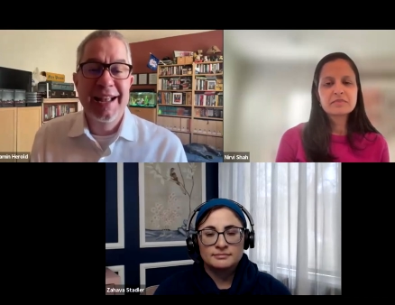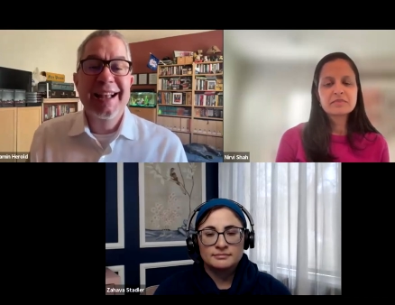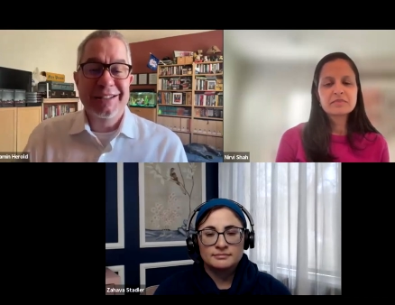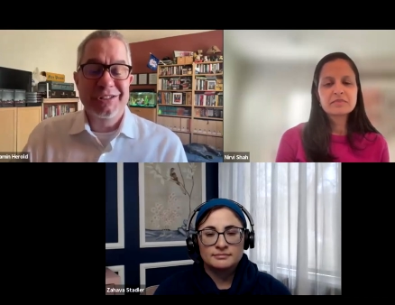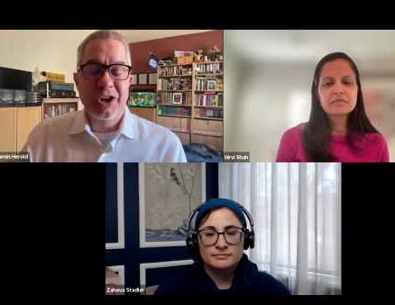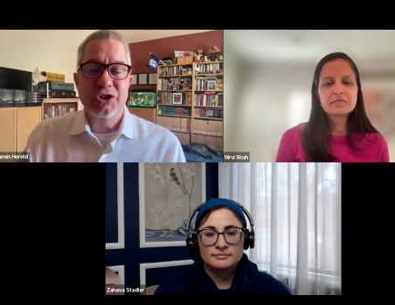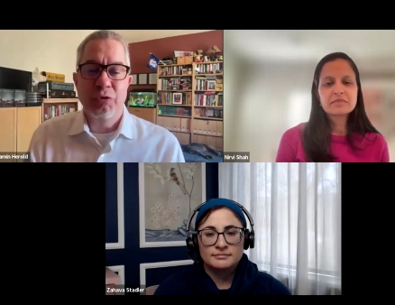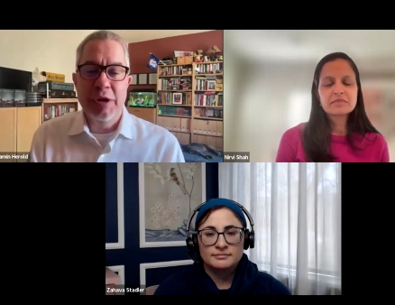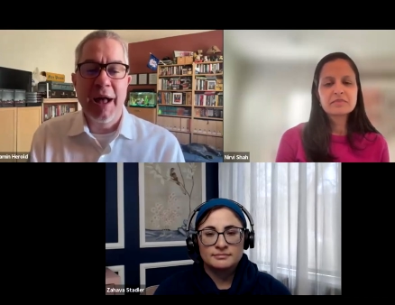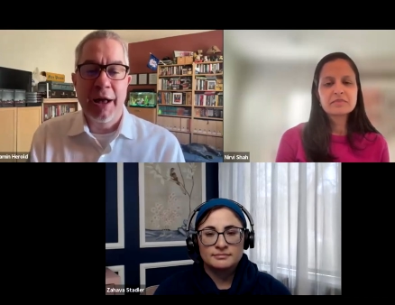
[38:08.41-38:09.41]
Speaker 1: it's also
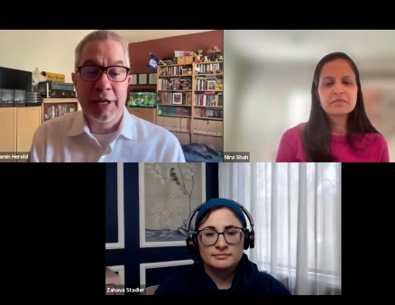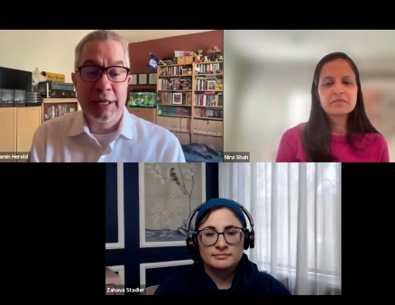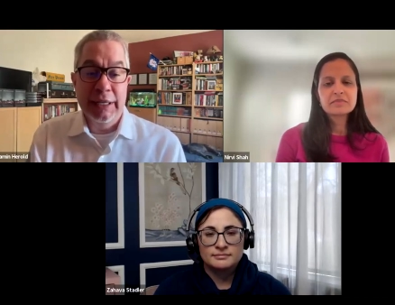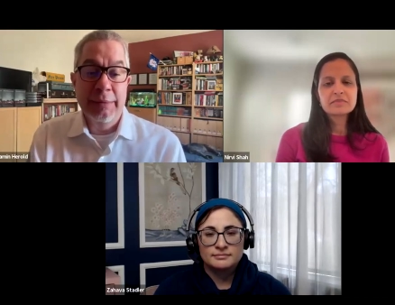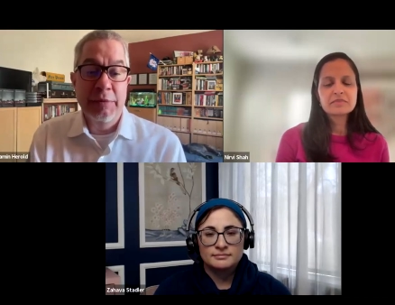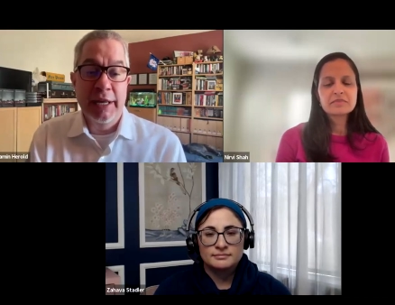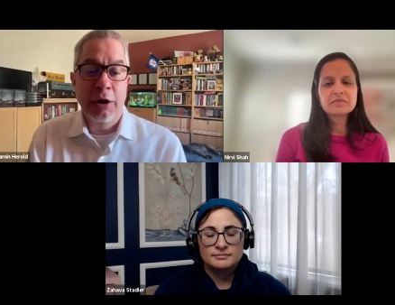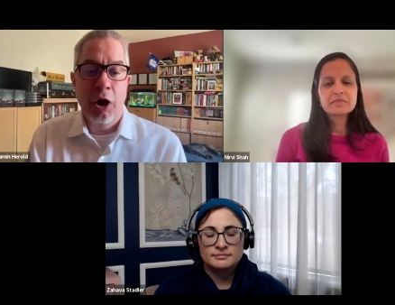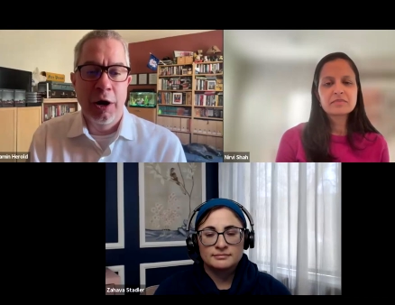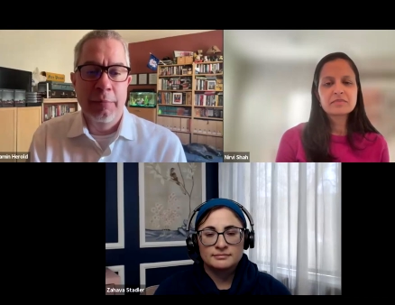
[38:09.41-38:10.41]
rebounding and limiting
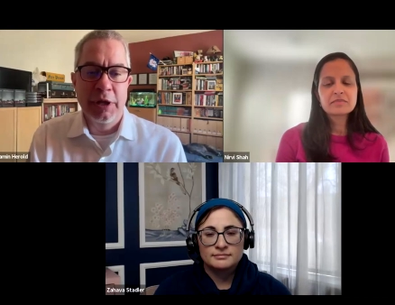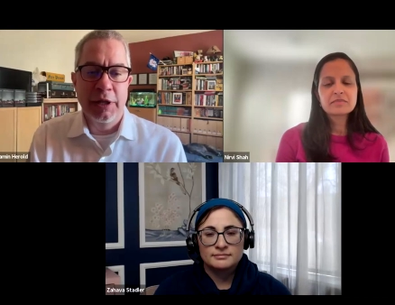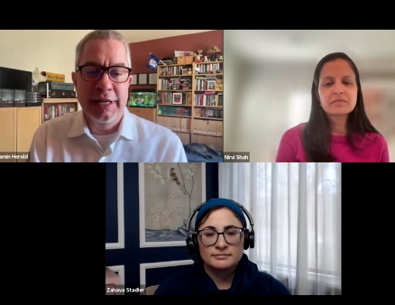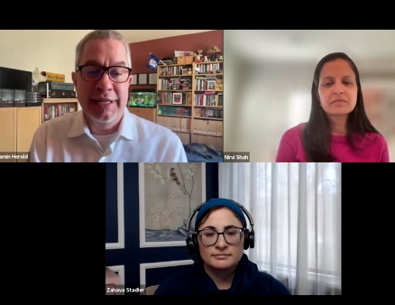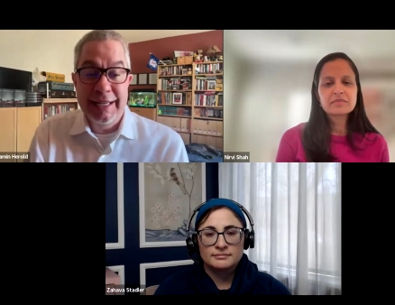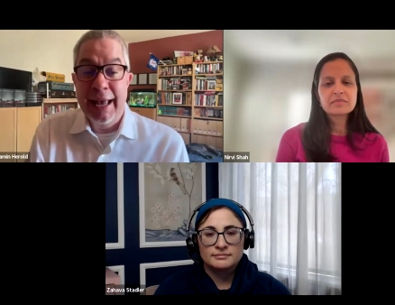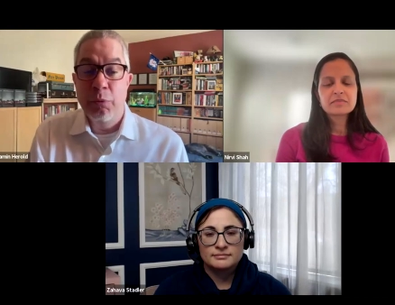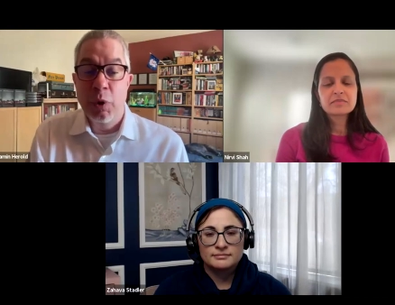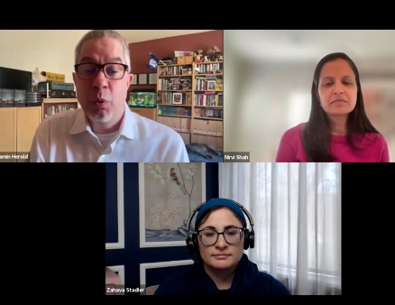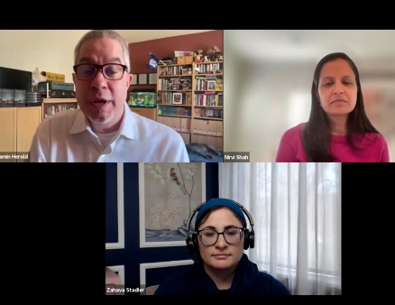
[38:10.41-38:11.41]
our ability to get
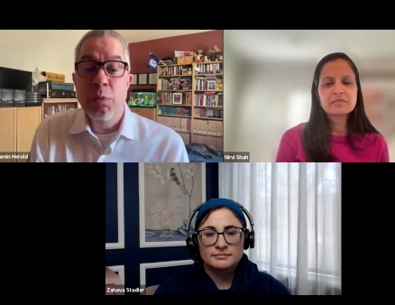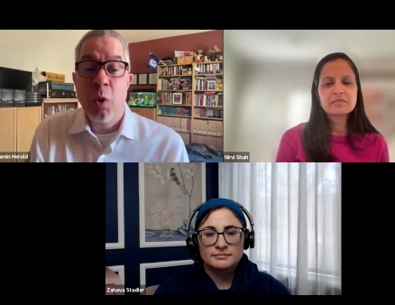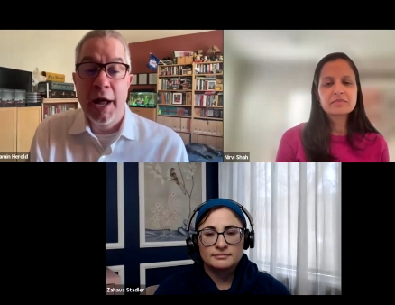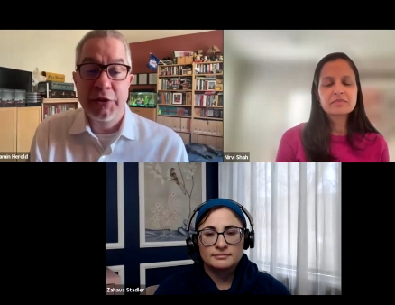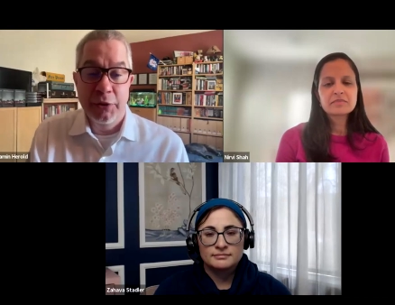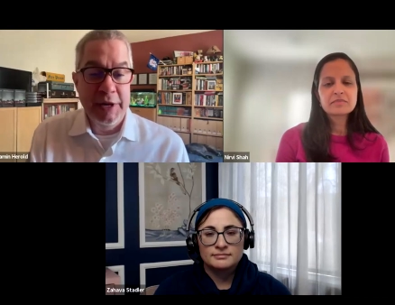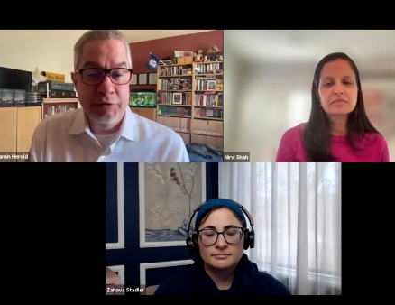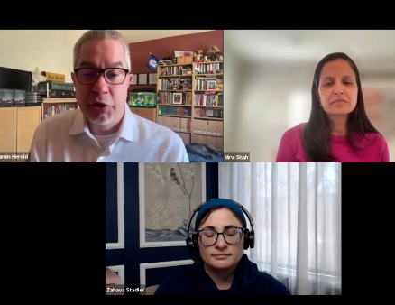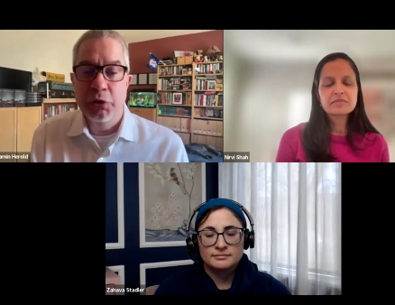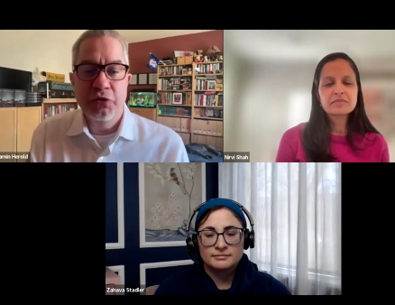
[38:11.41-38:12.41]
what we want, even
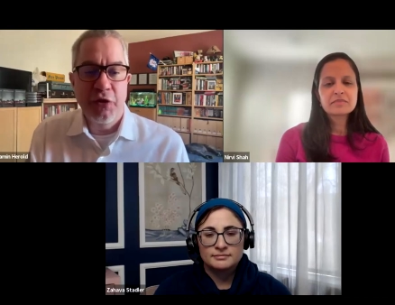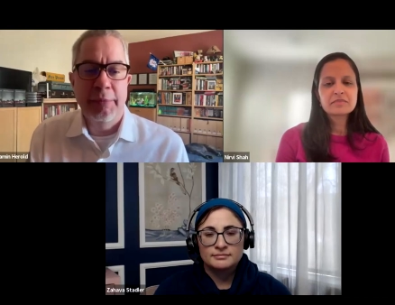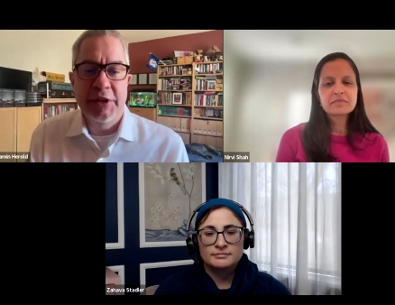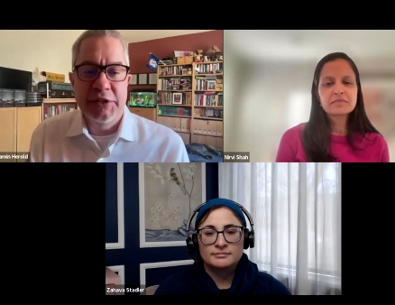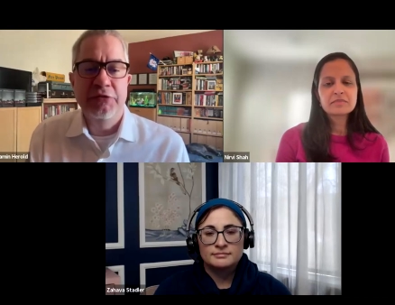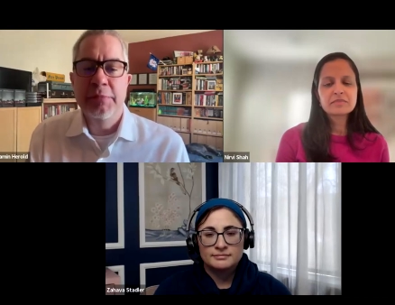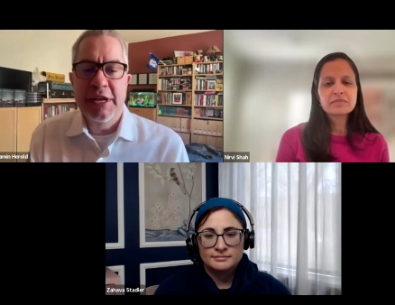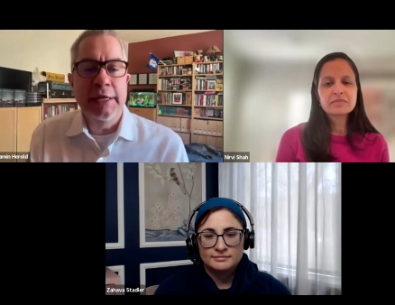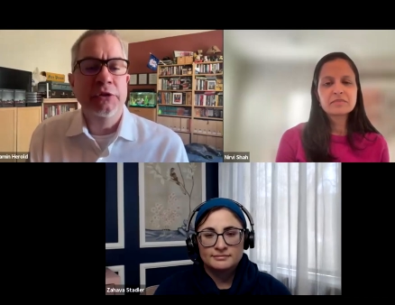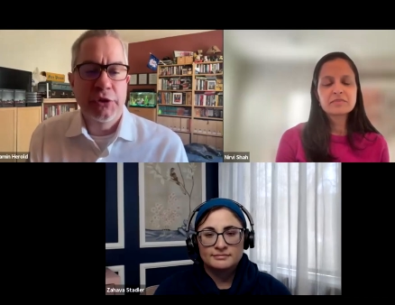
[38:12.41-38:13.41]
those families of
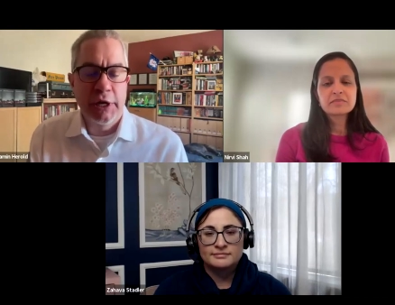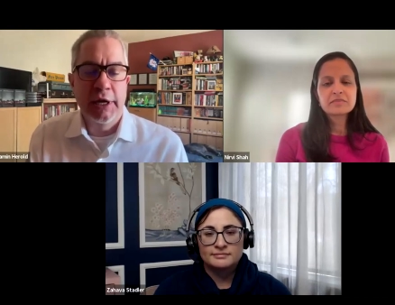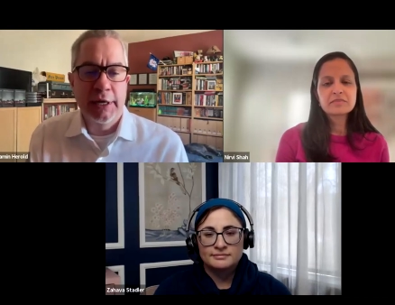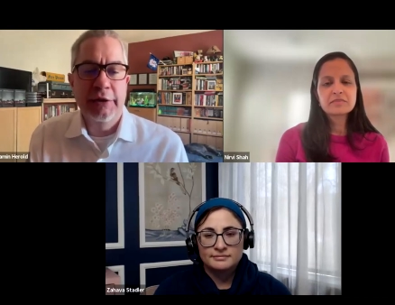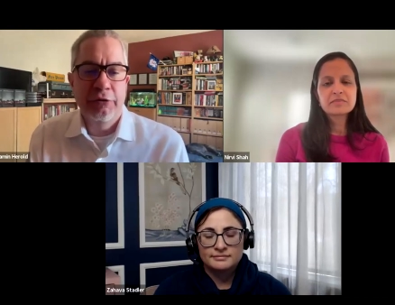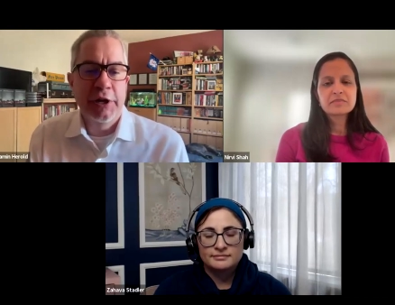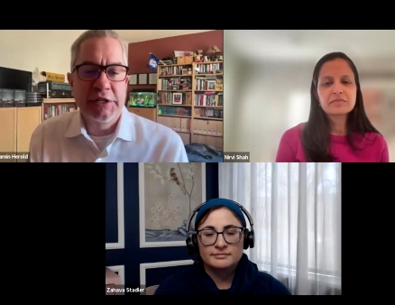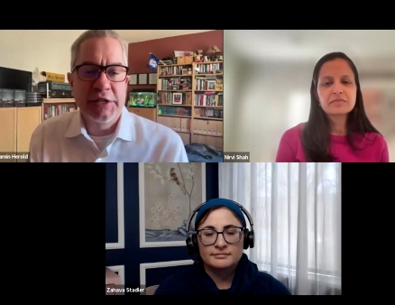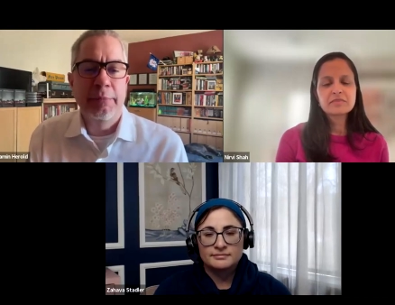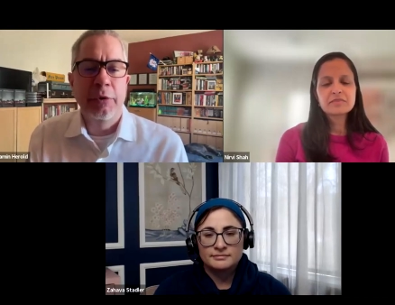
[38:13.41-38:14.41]
means, uh, uh, for
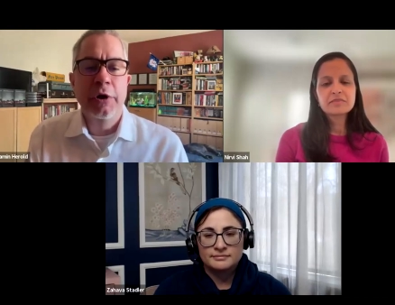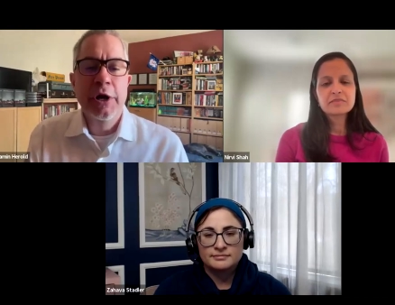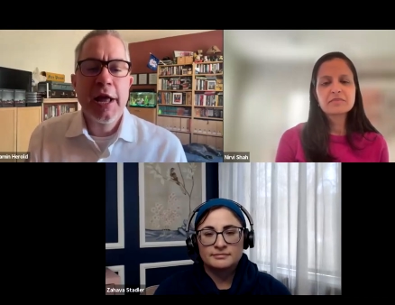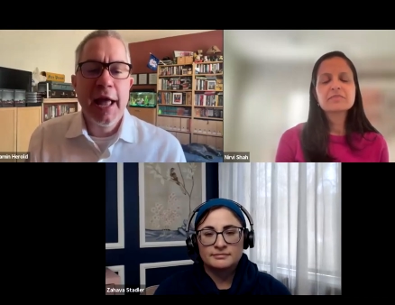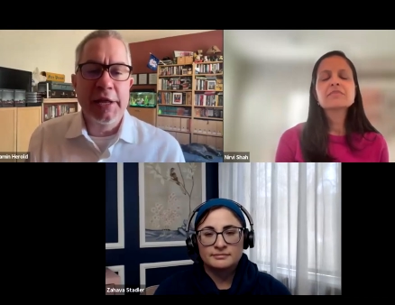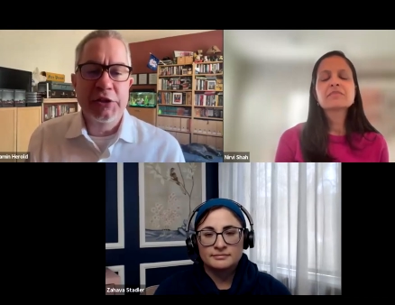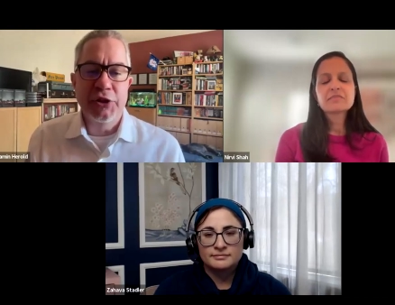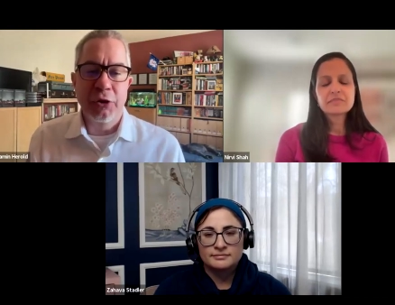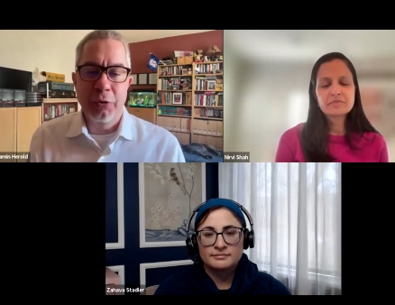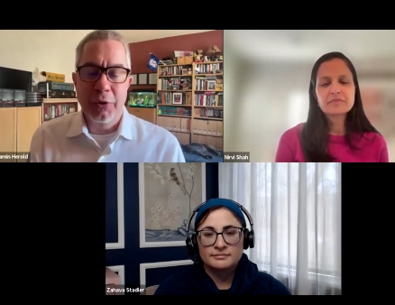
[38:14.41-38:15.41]
example. And
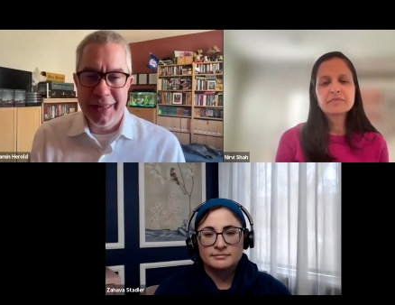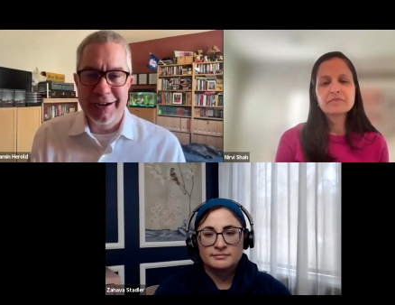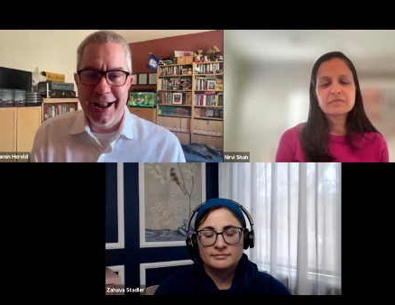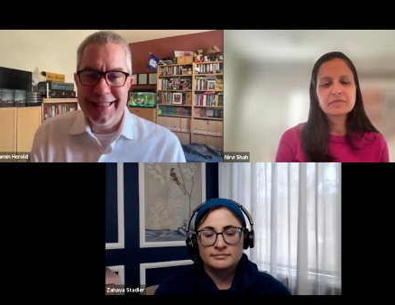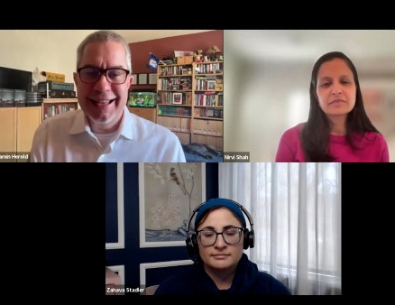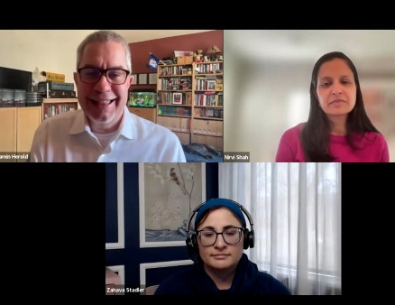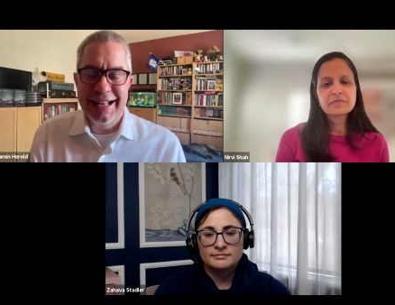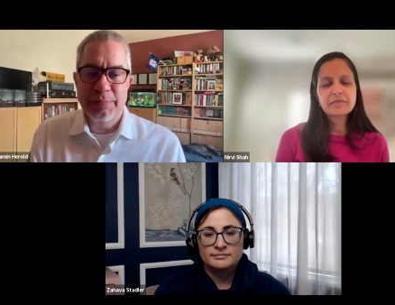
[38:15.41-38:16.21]
so there, I think that's